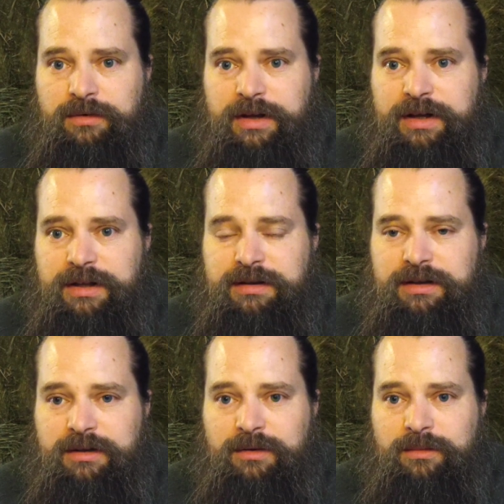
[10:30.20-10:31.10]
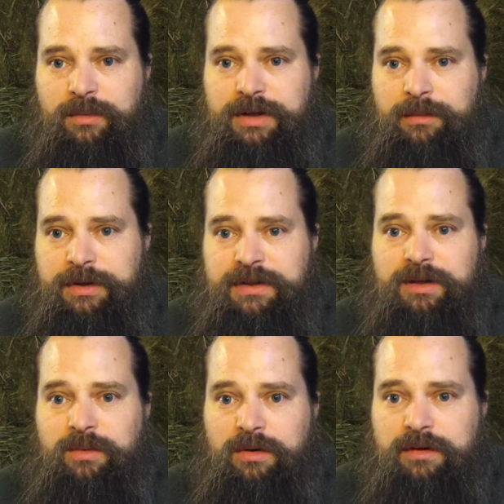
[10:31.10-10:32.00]
Granted, we
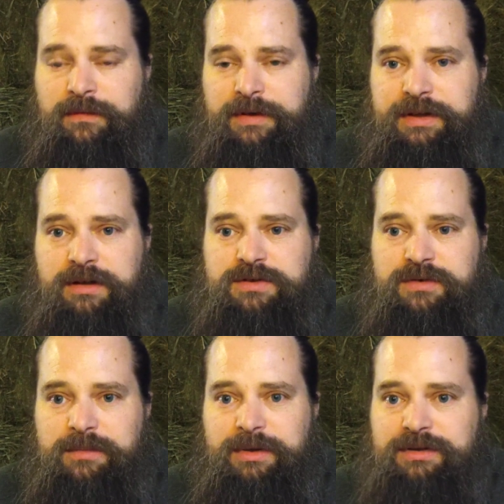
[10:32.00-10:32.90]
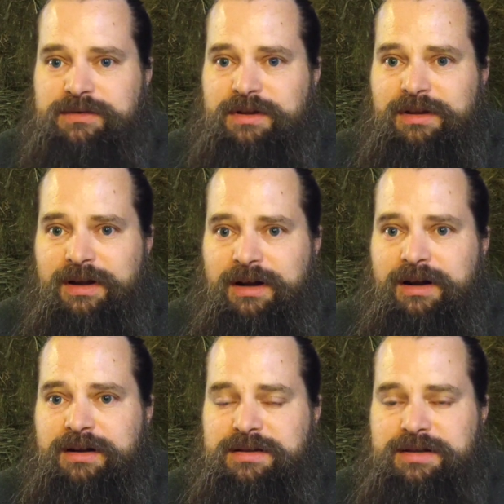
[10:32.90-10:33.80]
think we're in a free country, but there's a
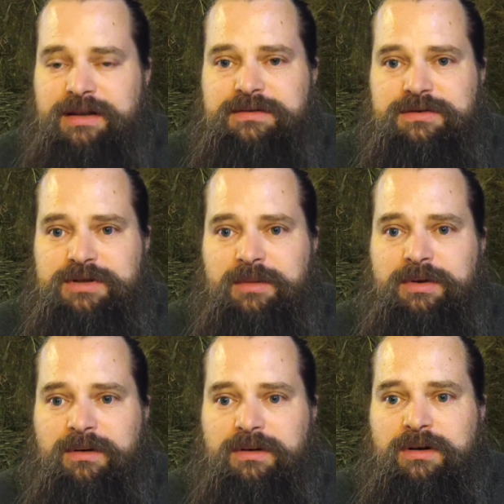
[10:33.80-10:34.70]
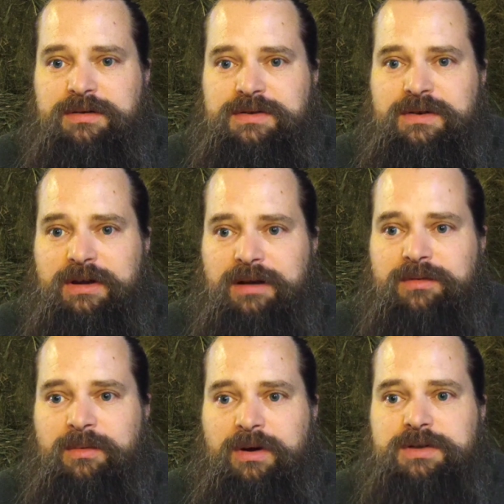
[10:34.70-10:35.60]
lot of censorship going on, so I have
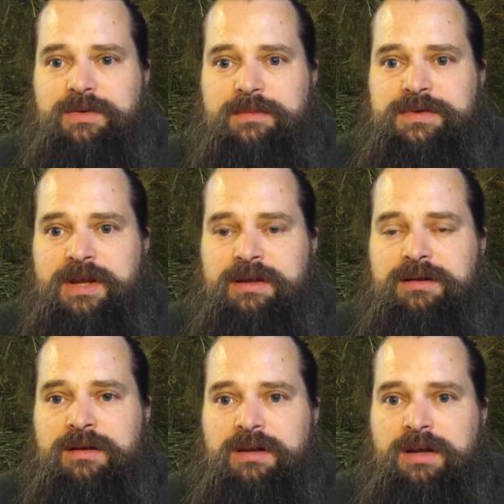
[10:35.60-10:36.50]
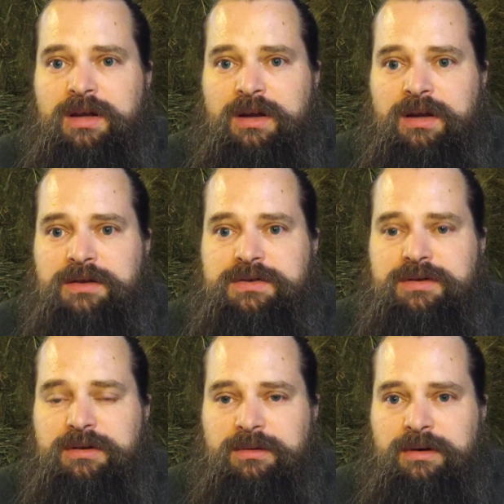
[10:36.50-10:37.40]
to watch what I'm saying.
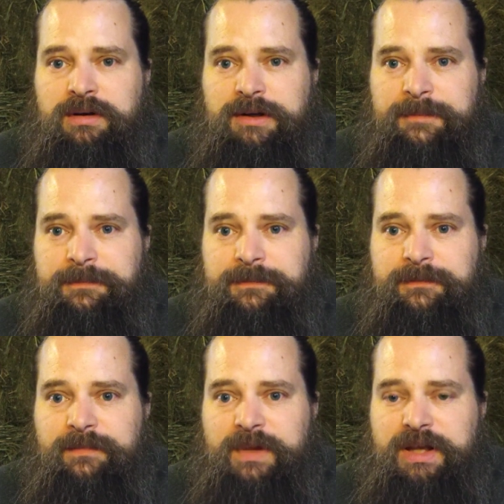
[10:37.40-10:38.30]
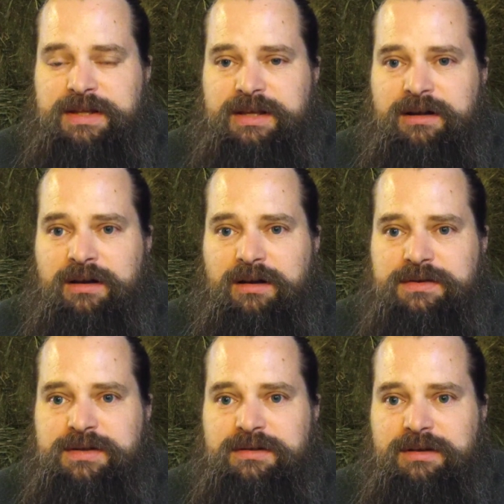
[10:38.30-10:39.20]
So, like I said, I'll
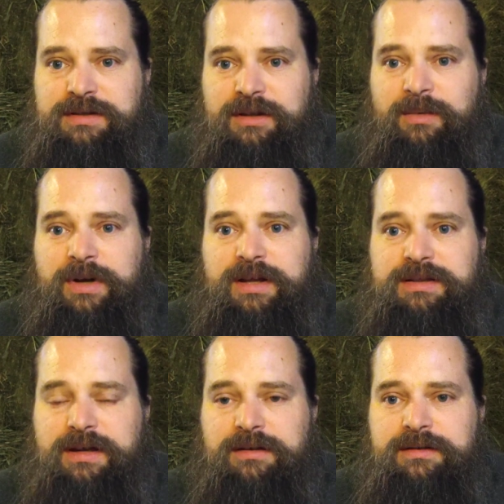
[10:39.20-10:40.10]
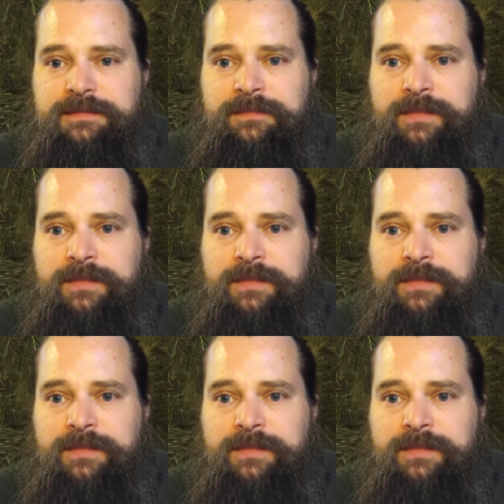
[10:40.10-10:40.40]
tell you what I can tell you,